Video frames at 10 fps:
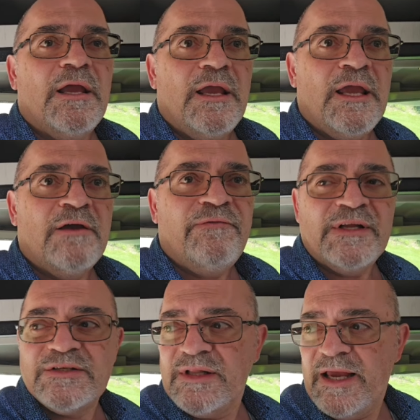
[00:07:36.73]
If
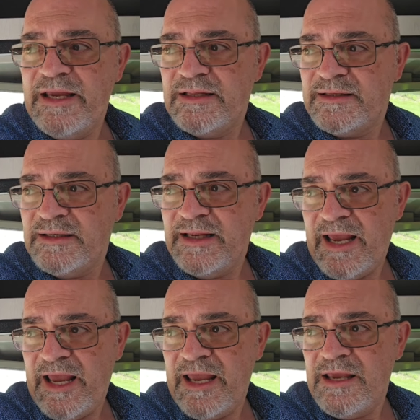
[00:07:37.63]
it's like
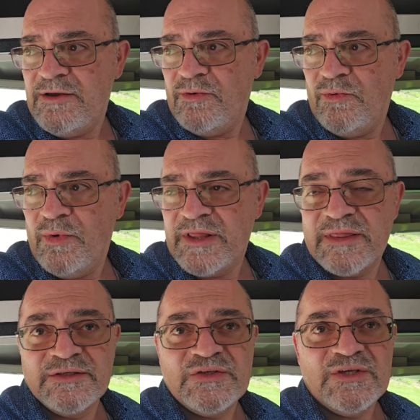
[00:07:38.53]
today with
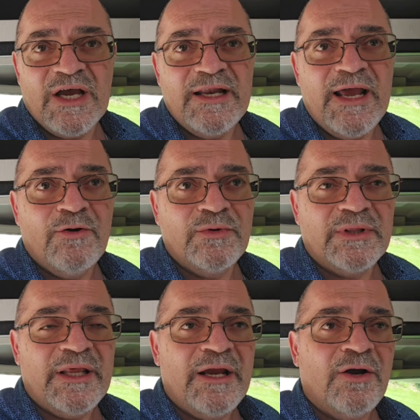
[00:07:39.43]
the sun out
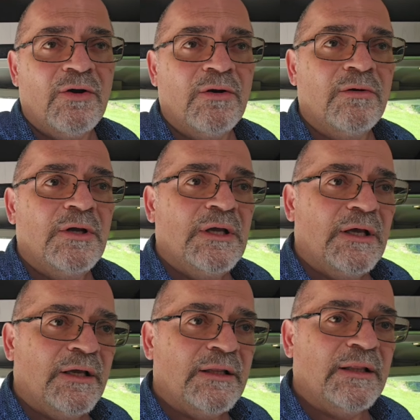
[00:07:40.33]
there,
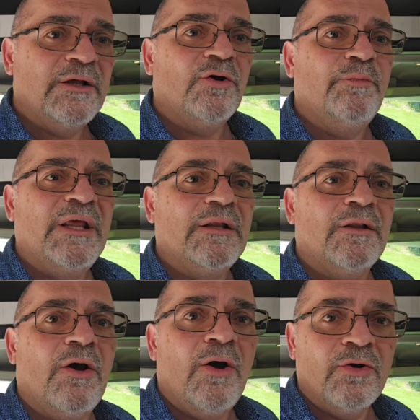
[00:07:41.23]
a little bit
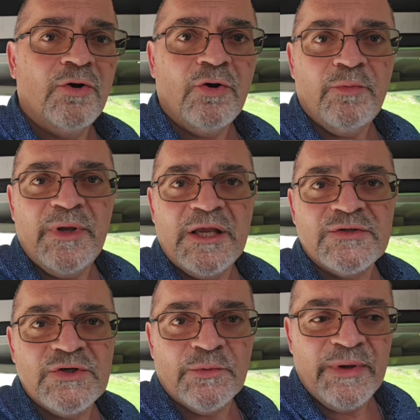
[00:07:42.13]
longer
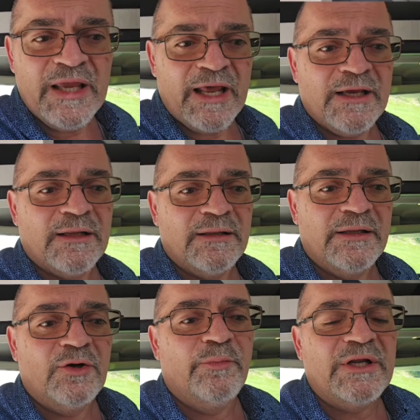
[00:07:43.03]
because you'll be getting a
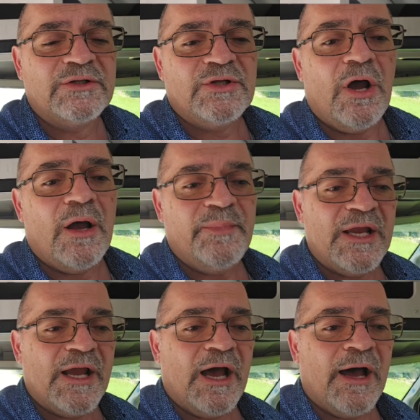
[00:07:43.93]
little bit of
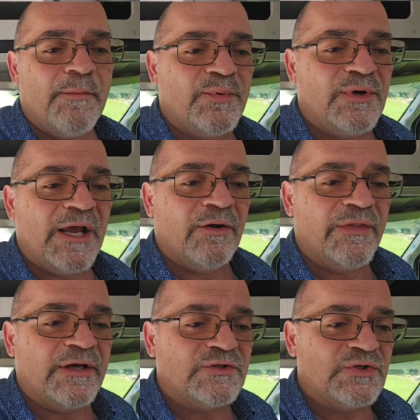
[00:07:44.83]
topping up. Now
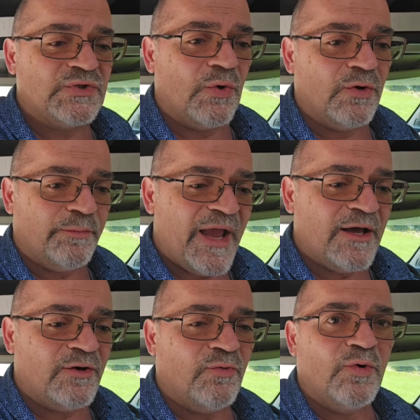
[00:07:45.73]
the solar
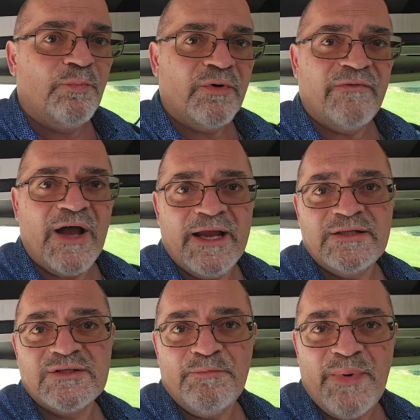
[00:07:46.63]
panel will
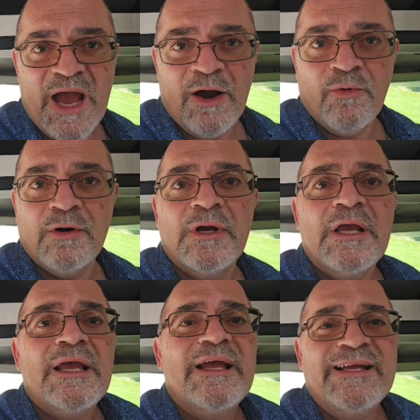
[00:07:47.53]
provide some power.
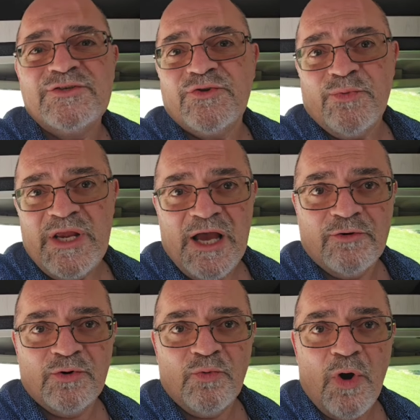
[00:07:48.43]
It's
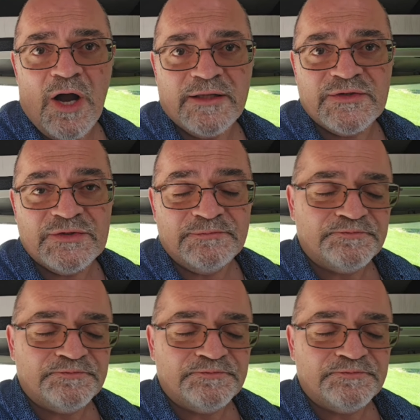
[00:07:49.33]
300 watts.